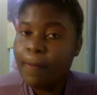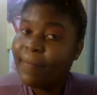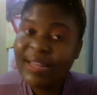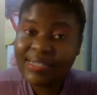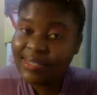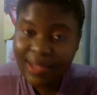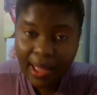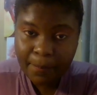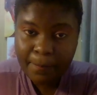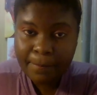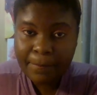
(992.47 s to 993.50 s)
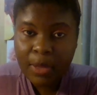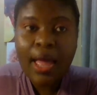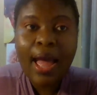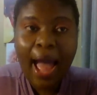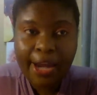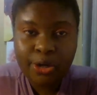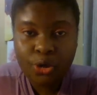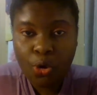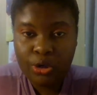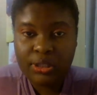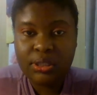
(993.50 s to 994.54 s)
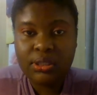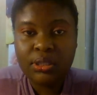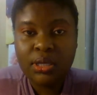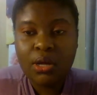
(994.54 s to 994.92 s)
but some are not,